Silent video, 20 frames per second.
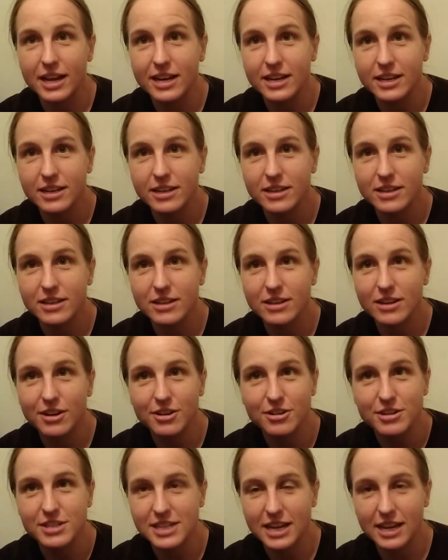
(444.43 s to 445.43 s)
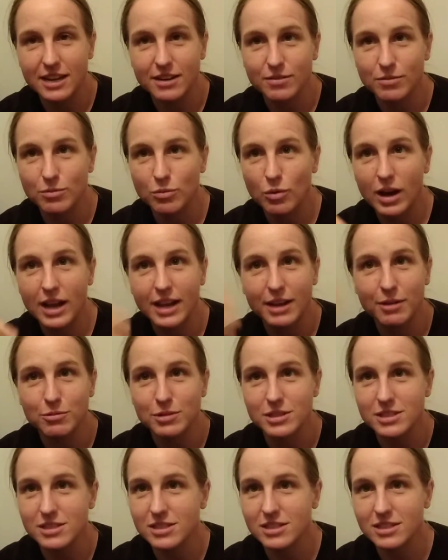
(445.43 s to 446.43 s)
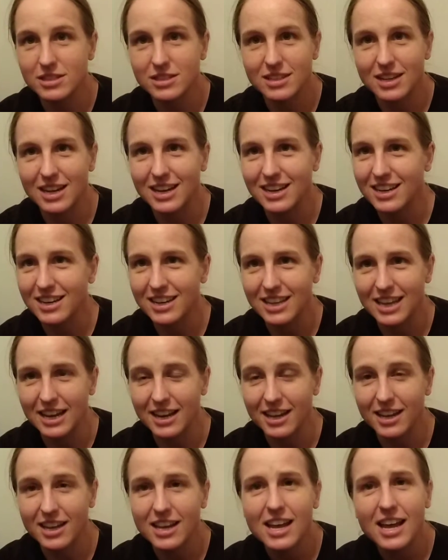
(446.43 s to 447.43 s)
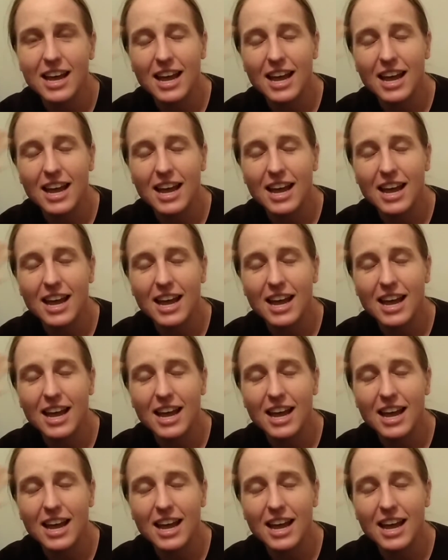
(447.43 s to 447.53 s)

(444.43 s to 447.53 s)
I didn't understand why it was, I didn't get it.